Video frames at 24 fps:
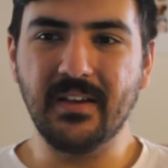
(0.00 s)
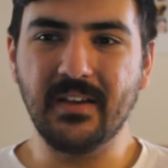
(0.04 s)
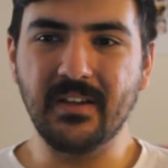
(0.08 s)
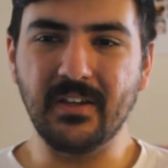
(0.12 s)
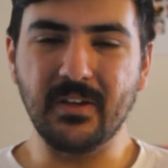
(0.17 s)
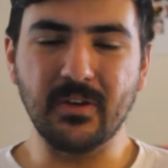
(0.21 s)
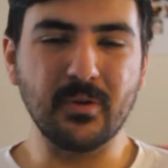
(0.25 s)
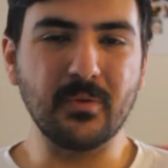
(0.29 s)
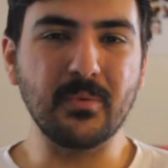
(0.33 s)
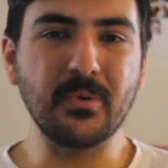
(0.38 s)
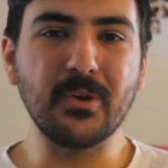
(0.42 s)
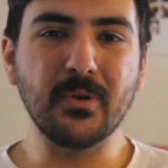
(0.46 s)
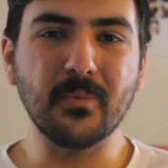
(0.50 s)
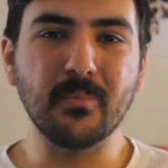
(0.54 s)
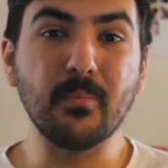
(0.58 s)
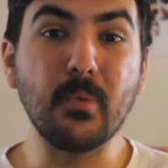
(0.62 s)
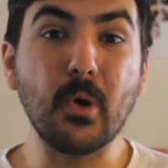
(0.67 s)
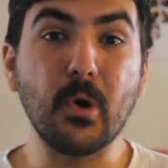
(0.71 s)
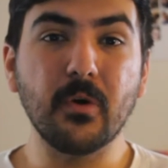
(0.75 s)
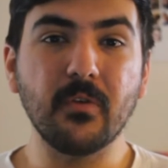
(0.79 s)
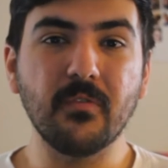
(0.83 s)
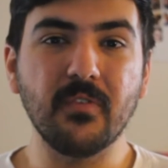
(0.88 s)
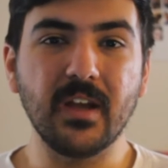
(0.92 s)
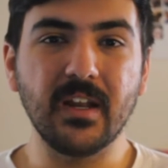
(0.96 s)
you're
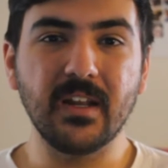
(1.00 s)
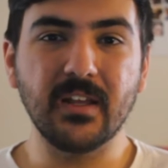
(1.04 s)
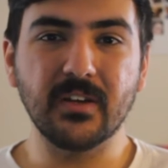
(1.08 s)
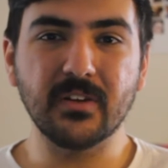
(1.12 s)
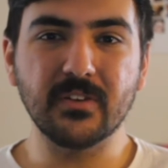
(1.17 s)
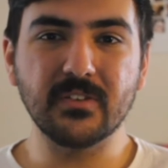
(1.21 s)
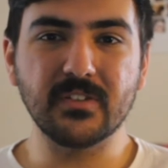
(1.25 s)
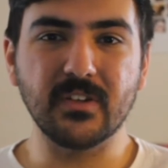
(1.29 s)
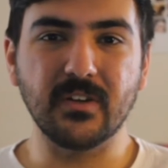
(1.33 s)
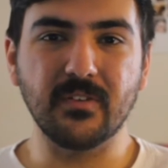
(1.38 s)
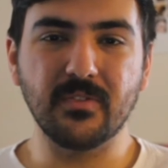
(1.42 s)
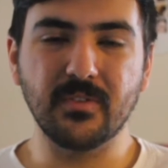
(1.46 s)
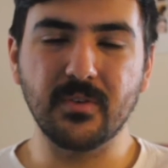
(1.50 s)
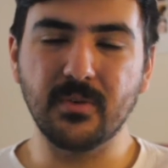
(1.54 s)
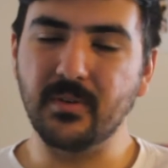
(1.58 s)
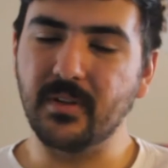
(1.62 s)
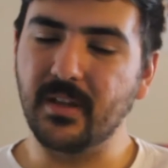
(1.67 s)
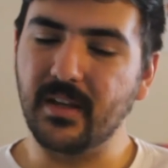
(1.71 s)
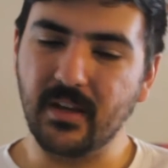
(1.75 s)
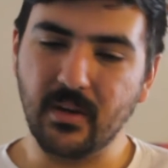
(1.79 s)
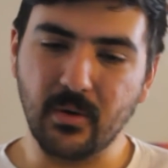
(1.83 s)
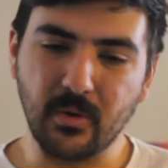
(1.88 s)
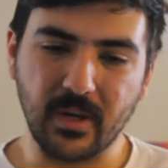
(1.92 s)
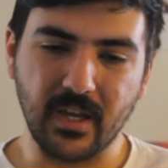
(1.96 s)
motivating yourself through,
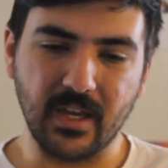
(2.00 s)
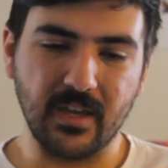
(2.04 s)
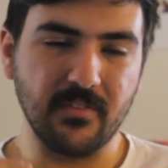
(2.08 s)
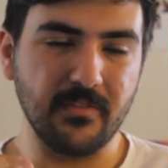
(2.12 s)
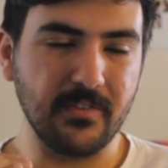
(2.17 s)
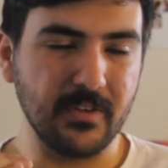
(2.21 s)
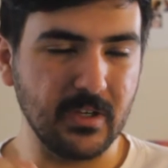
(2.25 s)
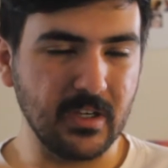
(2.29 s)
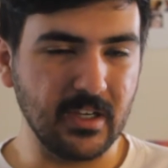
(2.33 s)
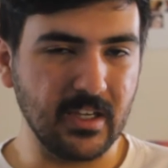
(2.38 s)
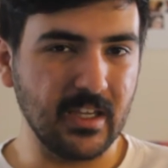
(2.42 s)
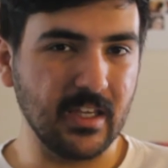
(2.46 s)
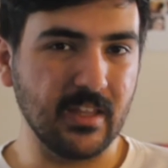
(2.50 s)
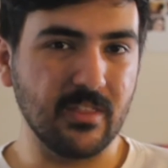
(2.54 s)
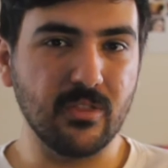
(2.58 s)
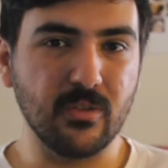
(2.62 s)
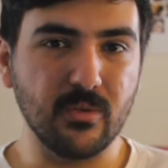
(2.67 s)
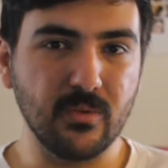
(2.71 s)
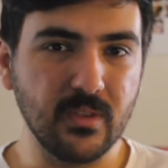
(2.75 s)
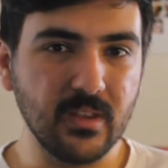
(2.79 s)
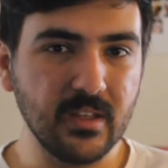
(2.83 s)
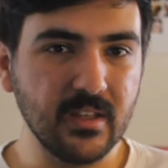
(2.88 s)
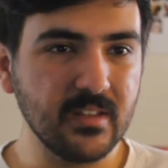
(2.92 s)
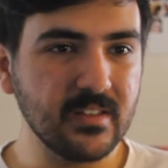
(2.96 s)
like, okay, if you get
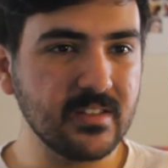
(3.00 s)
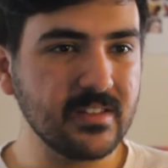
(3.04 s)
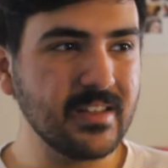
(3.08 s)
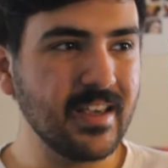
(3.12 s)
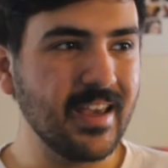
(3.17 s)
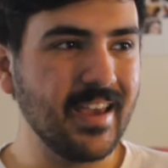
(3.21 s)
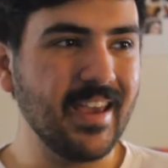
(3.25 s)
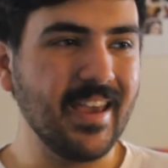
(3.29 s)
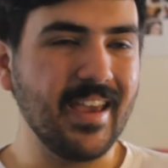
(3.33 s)
through this,